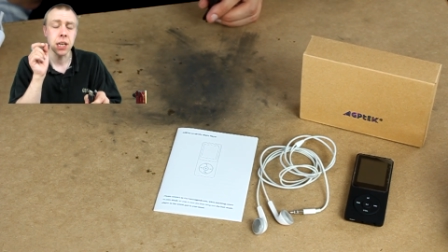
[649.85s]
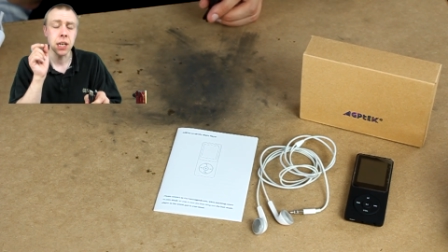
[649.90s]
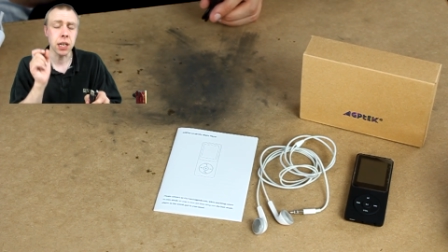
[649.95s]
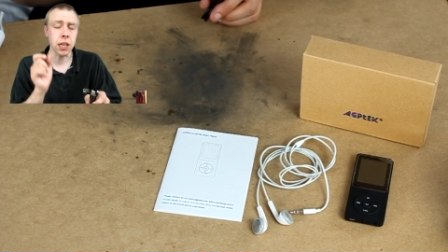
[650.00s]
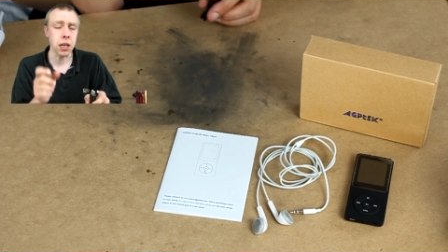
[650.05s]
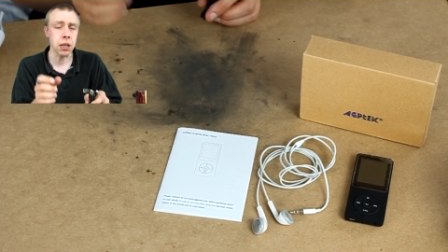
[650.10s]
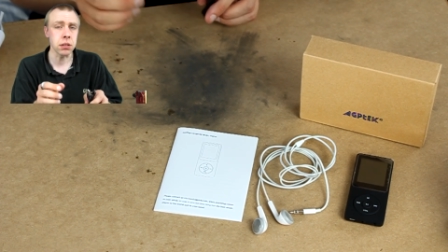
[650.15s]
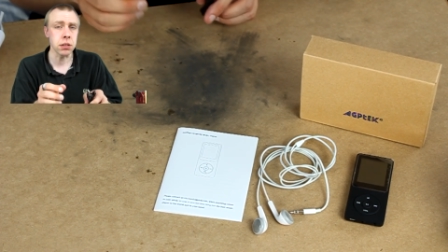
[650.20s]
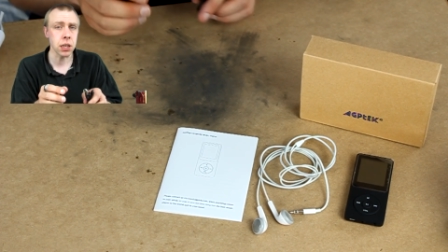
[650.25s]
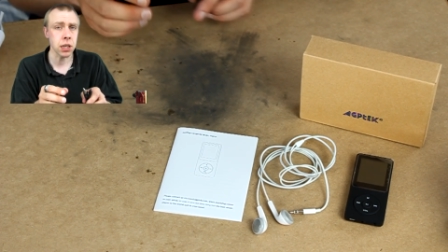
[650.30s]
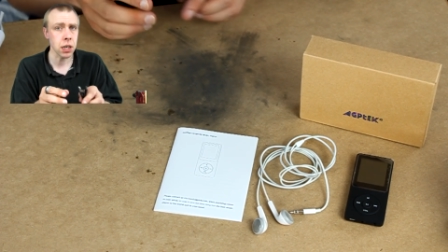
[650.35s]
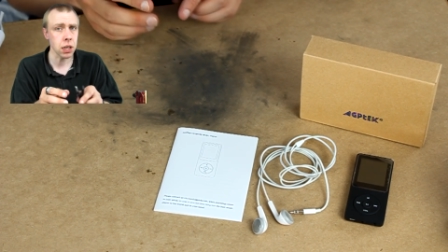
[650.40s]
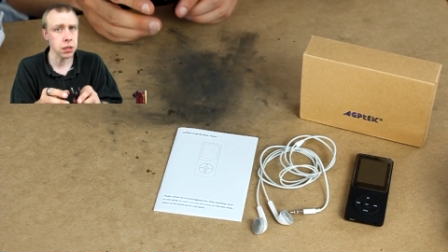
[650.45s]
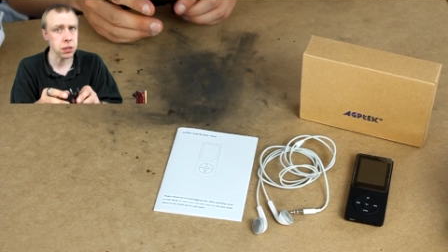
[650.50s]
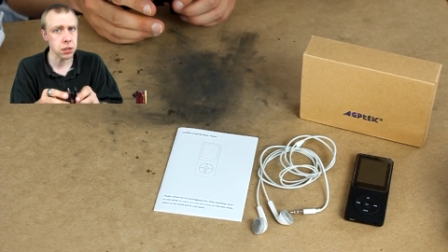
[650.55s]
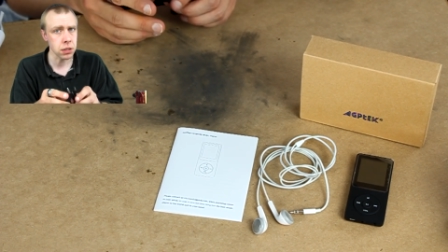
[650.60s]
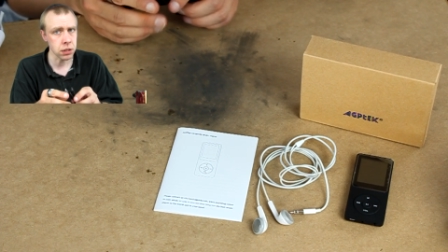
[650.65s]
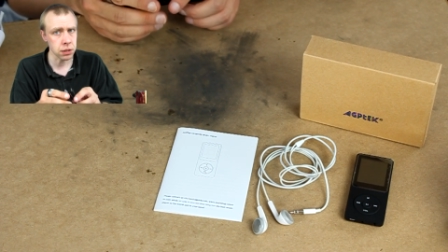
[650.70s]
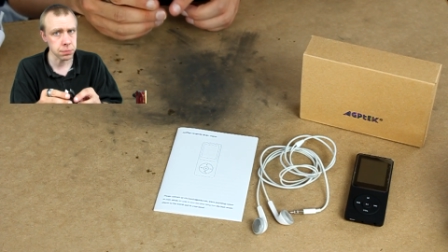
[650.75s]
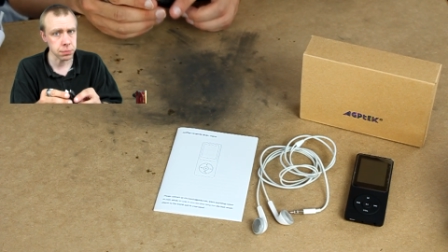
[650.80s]
It only
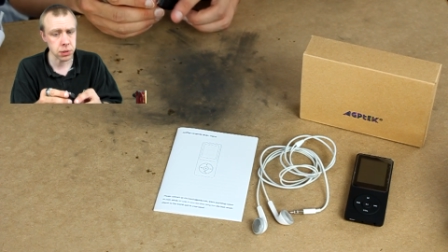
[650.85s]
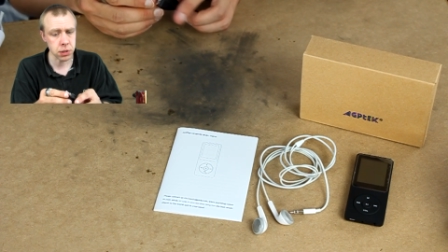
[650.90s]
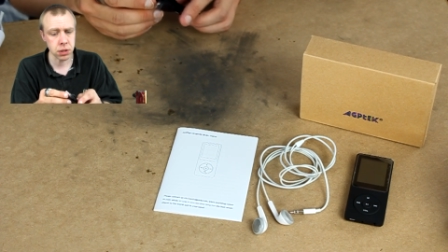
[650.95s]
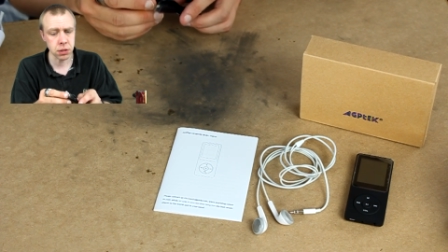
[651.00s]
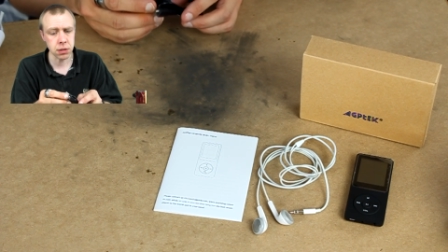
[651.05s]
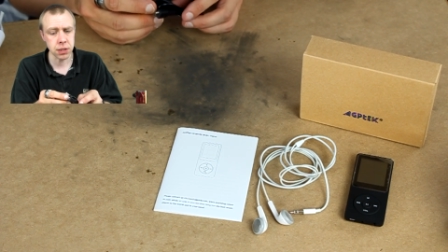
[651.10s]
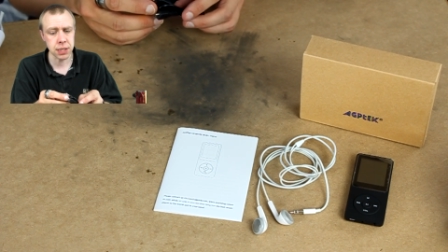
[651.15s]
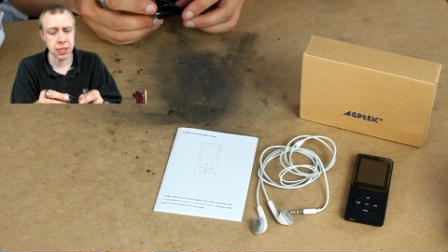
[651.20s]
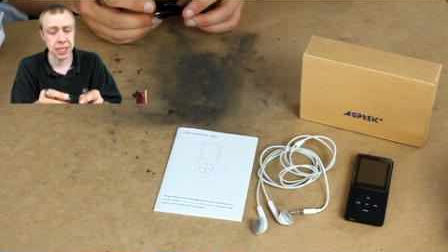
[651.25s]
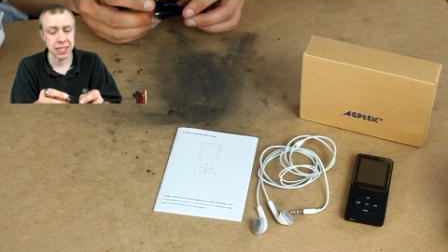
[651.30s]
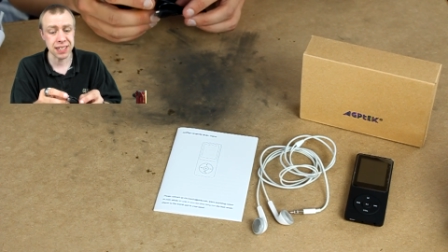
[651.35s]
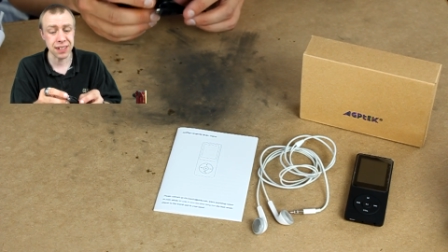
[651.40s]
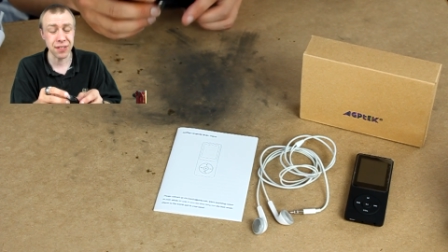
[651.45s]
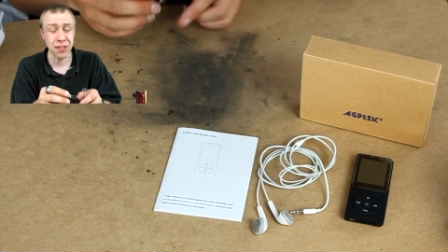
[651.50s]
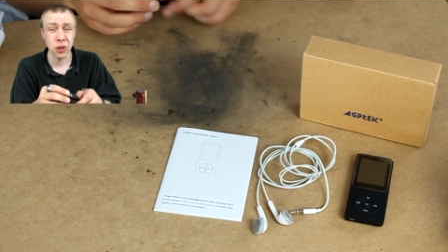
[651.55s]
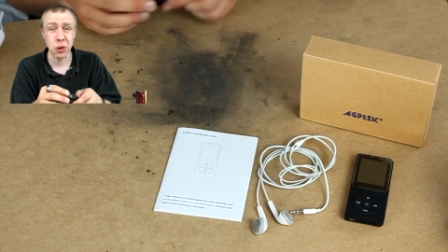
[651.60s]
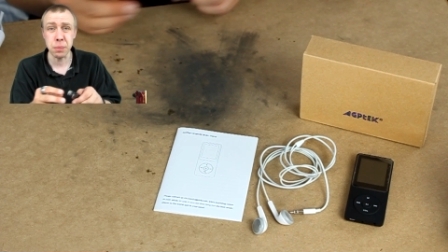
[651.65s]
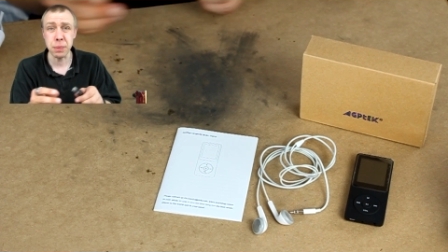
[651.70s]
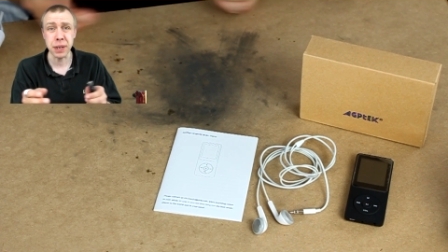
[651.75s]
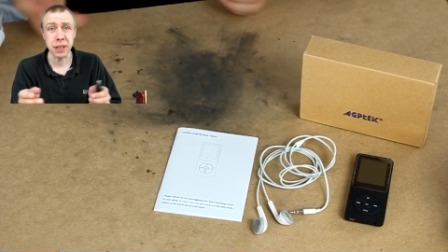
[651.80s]
goes up to
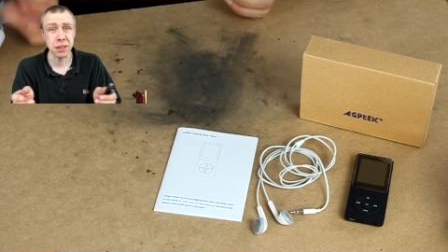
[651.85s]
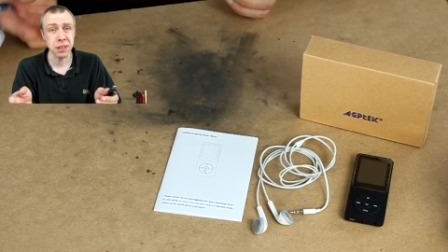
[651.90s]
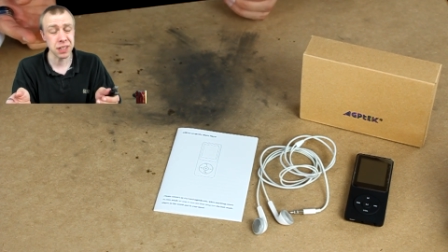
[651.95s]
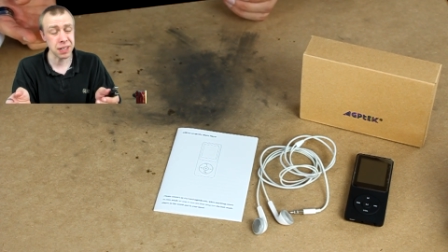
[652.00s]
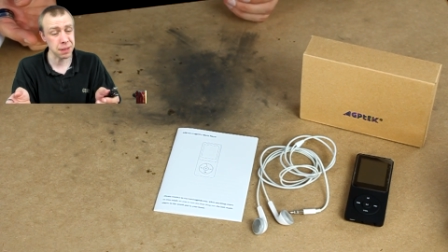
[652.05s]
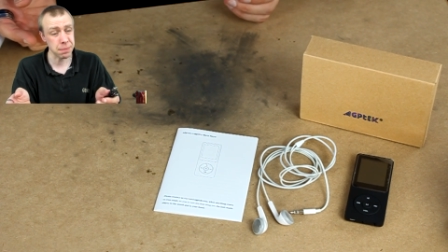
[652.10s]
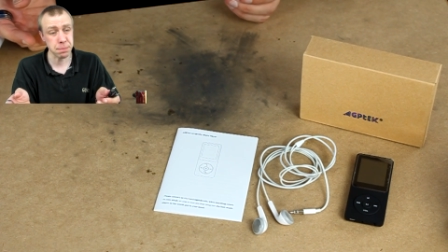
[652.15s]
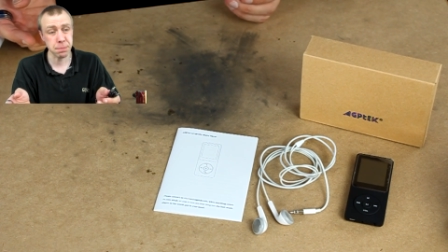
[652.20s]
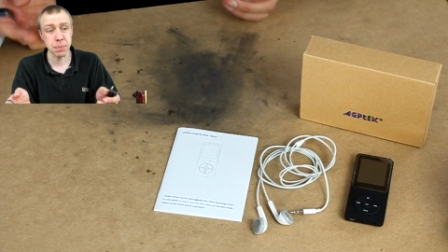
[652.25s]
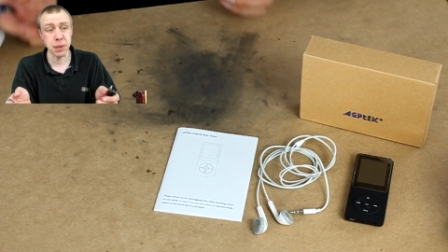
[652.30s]
64 gig.